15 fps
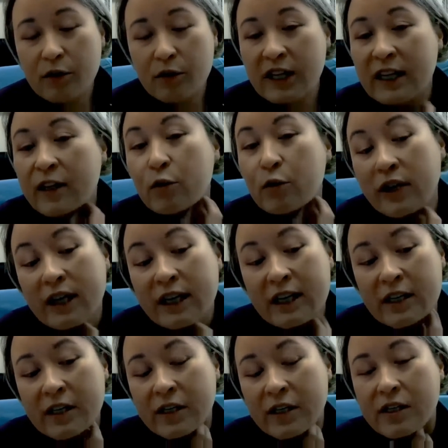the
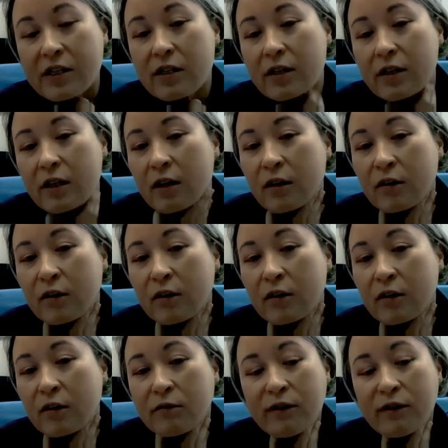ingredients of
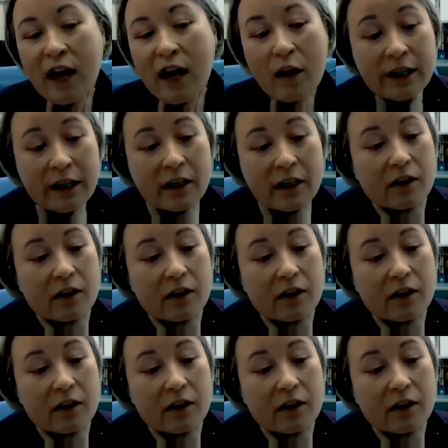habitability,